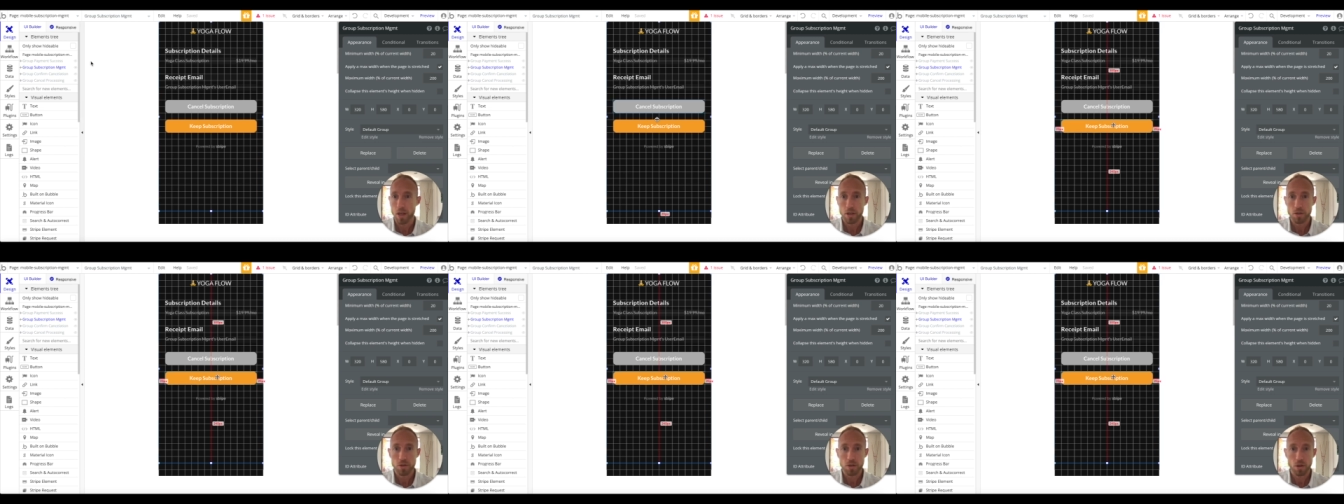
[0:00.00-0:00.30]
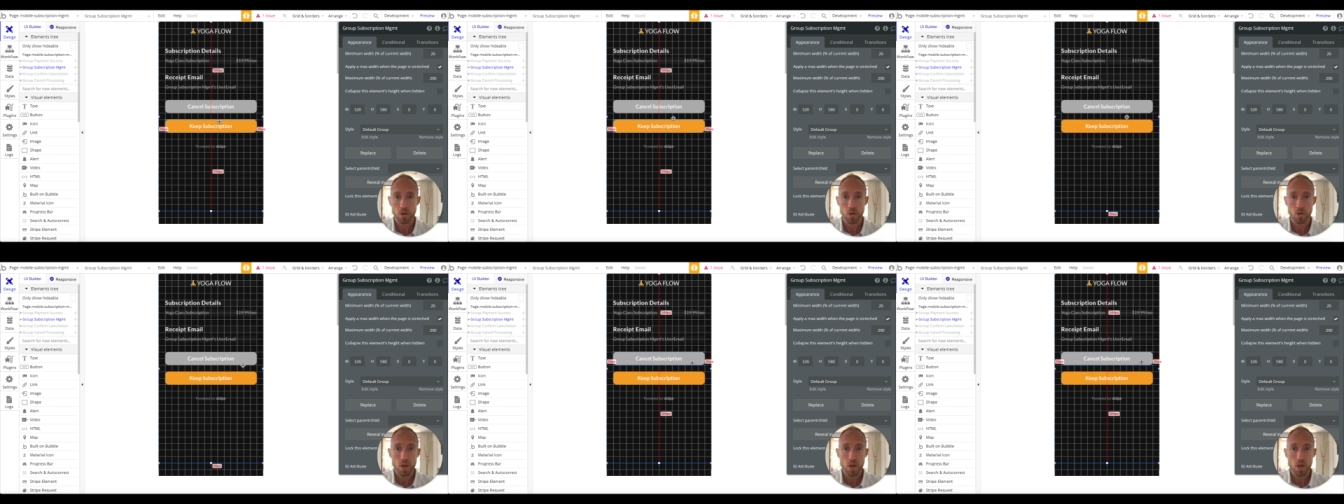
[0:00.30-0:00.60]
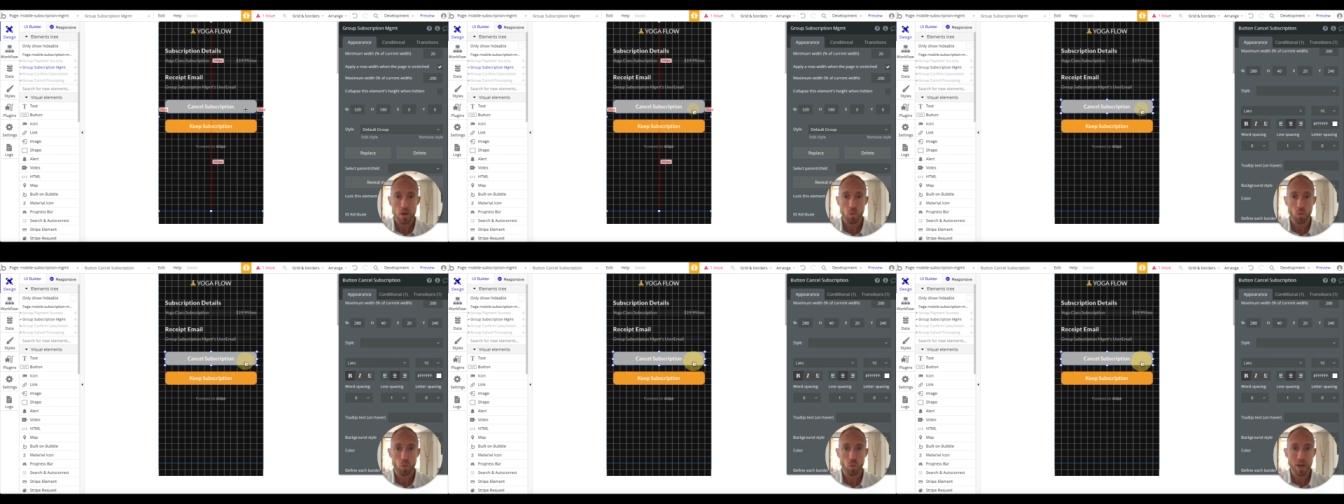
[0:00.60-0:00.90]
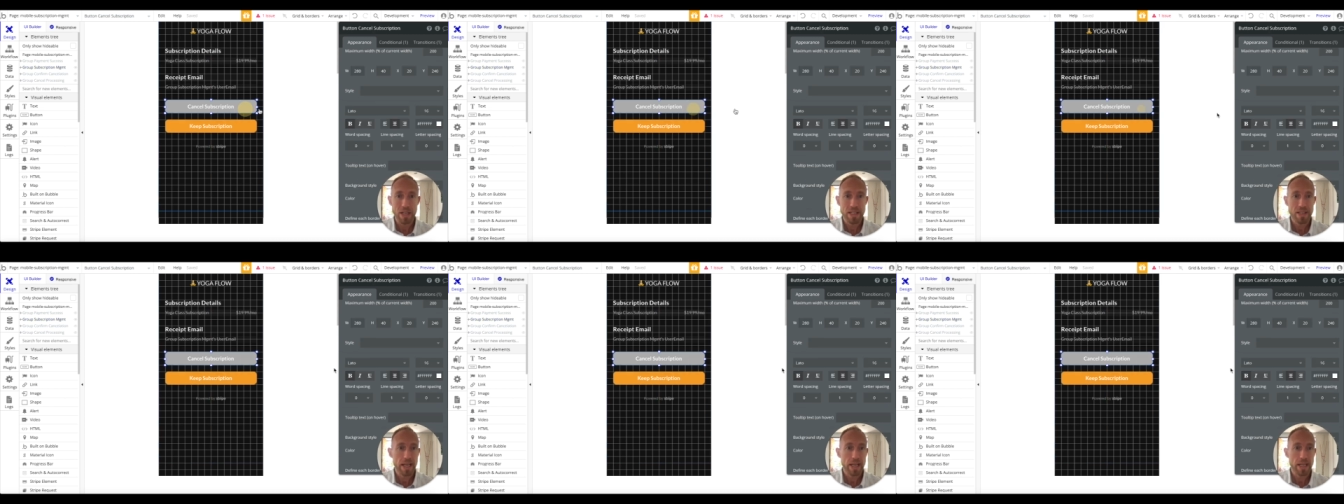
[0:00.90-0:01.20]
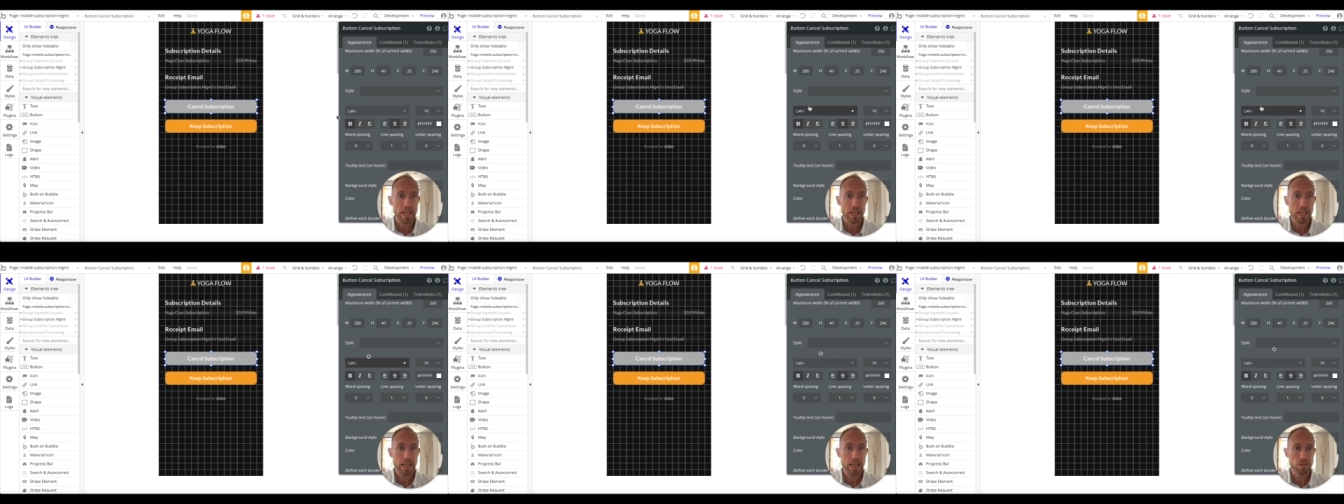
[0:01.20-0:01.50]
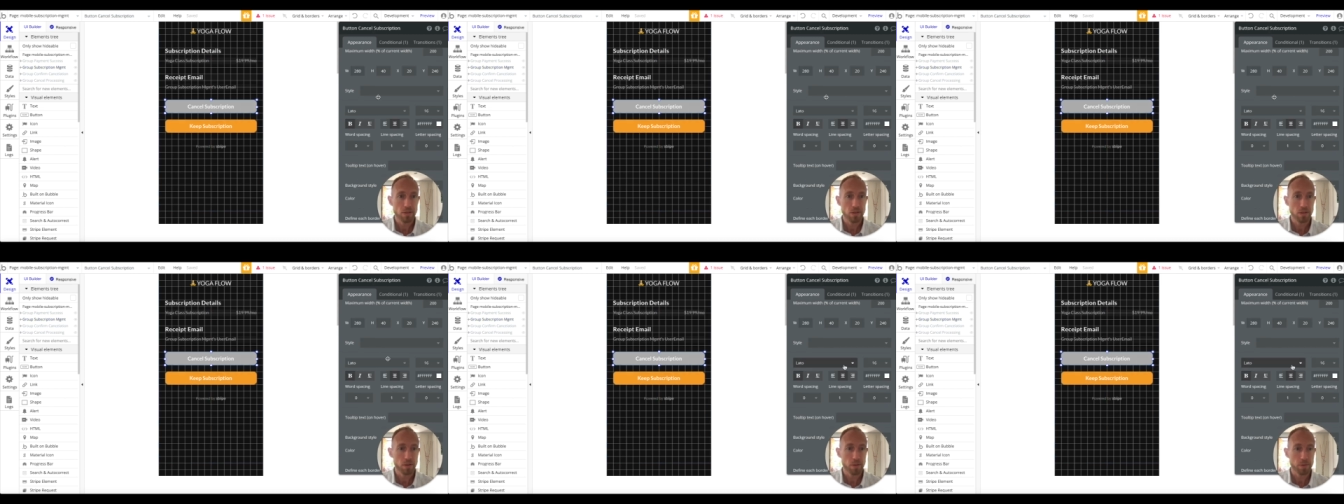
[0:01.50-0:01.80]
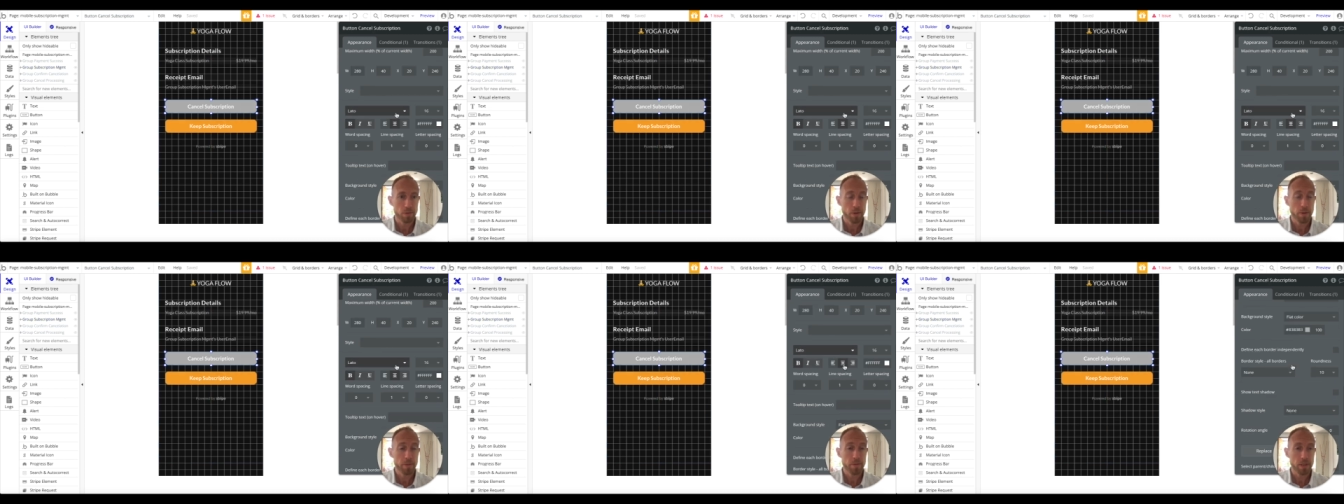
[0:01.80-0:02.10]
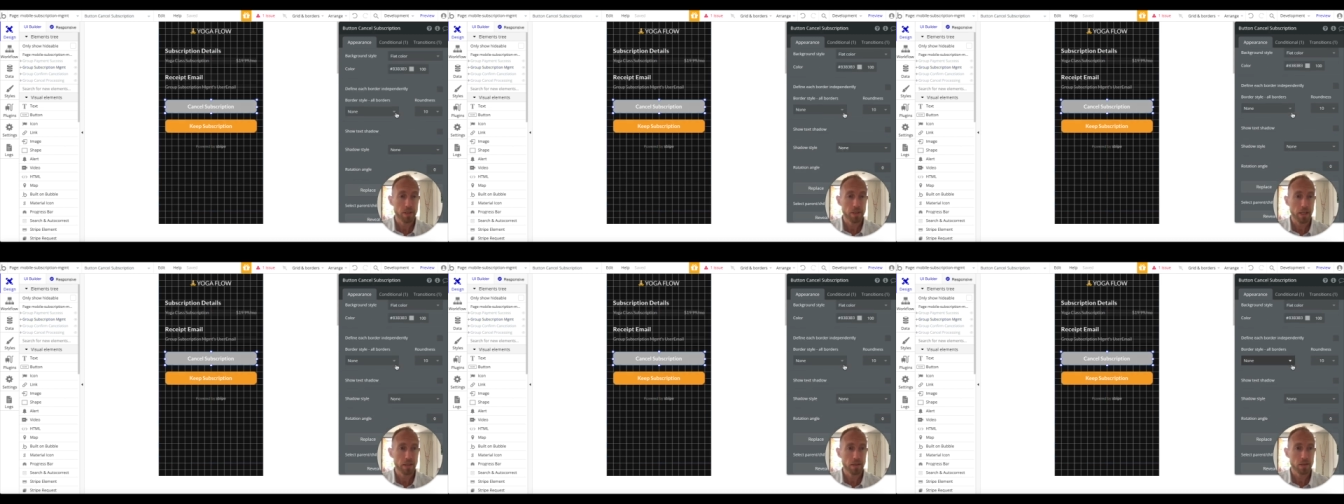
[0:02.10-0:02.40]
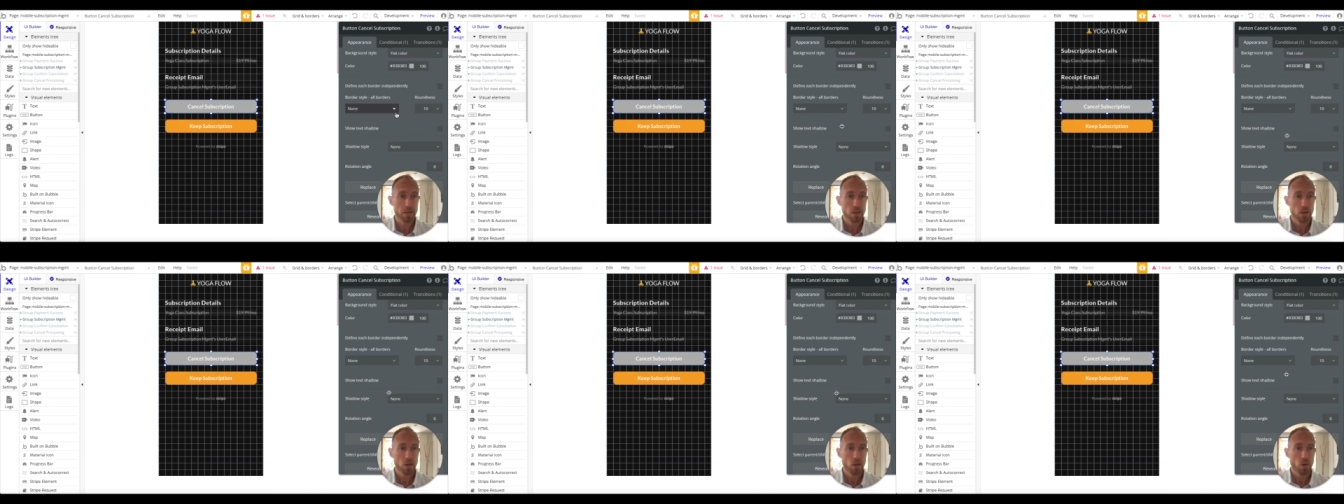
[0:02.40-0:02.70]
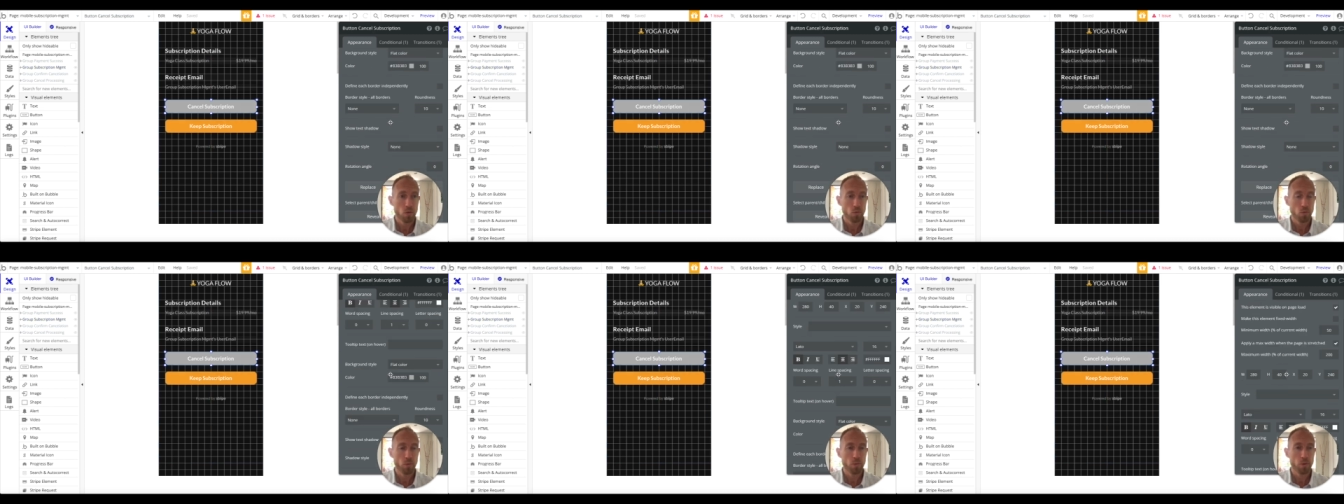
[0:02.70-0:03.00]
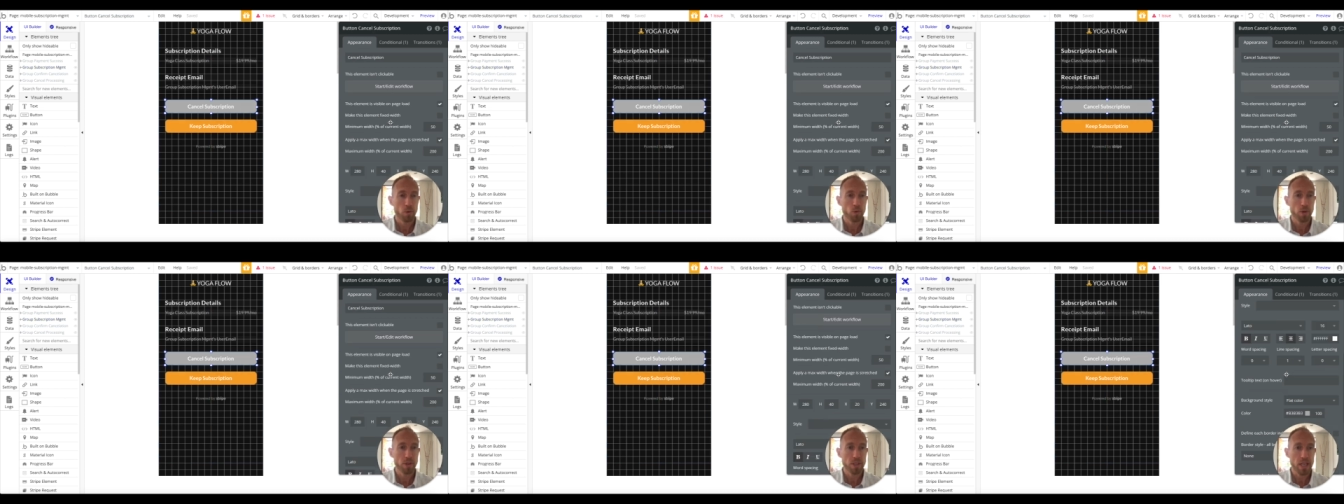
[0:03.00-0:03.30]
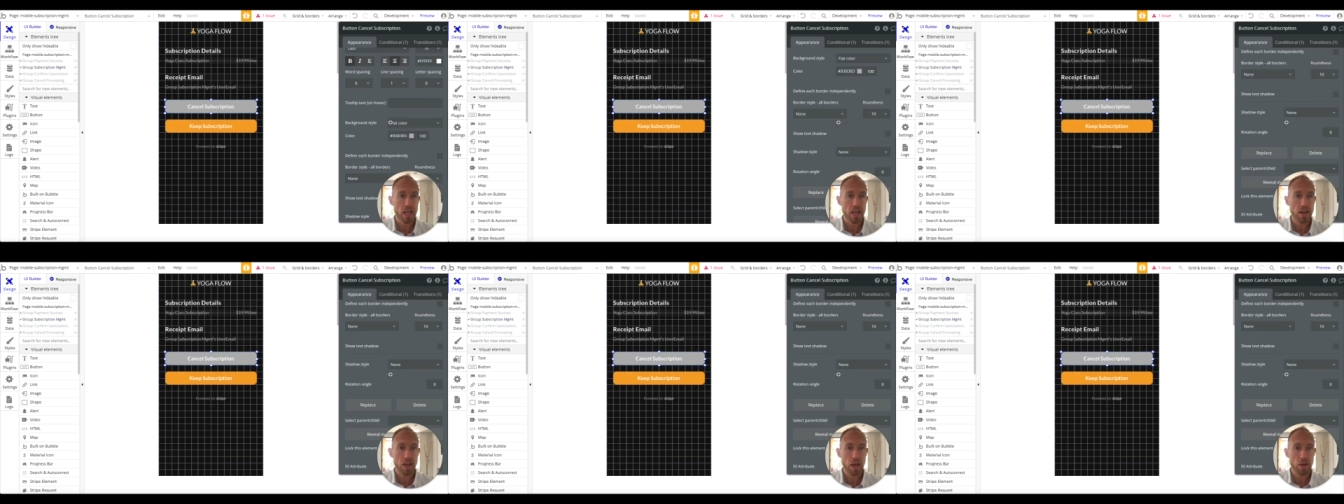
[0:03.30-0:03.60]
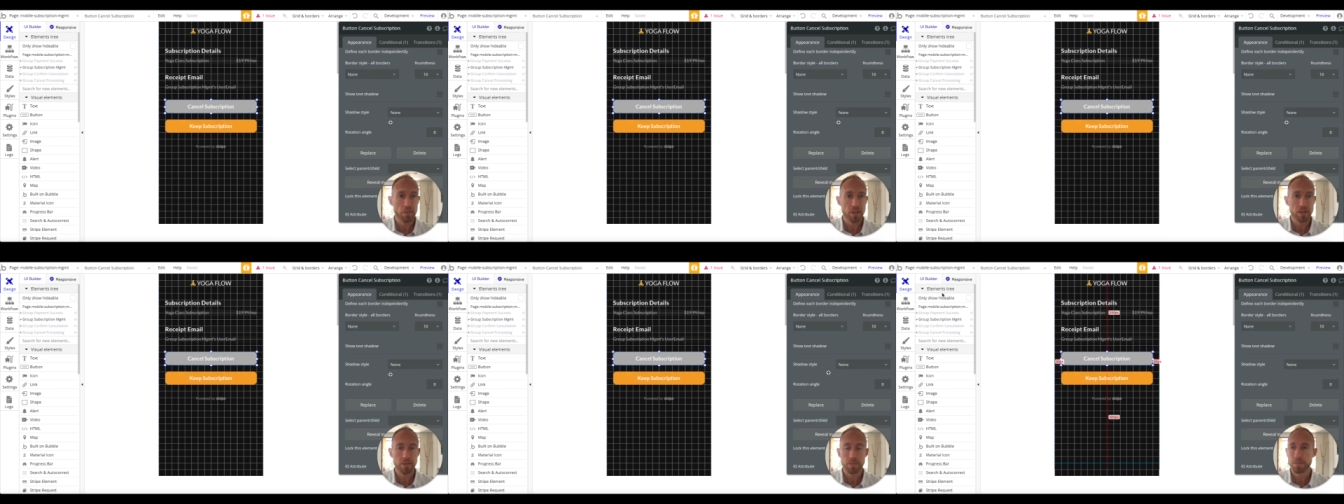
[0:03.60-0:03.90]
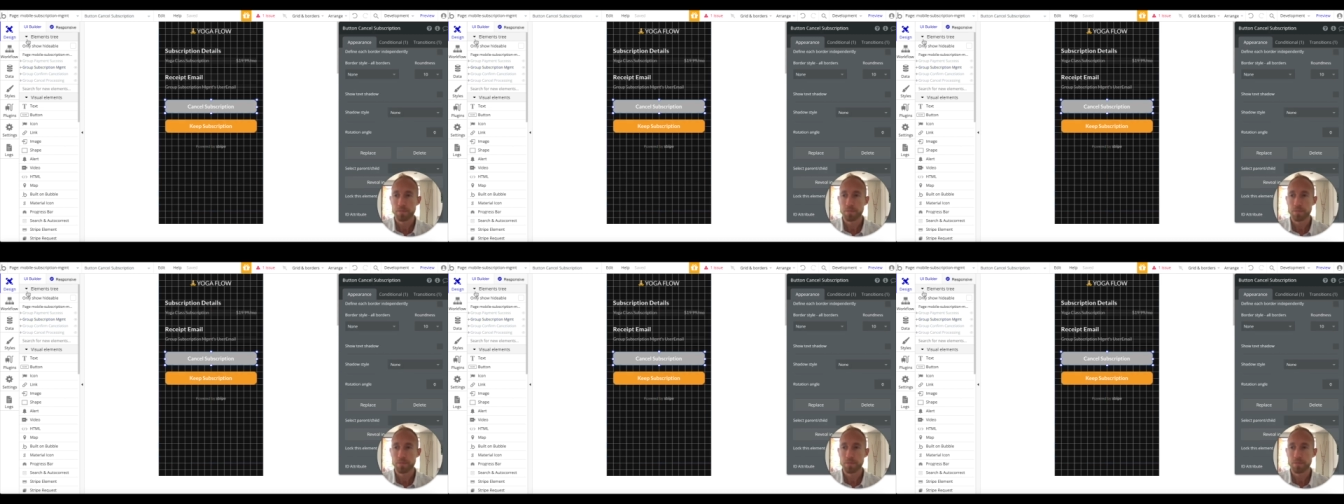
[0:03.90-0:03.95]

So when they hit cancel subscription, then what we want to have happen,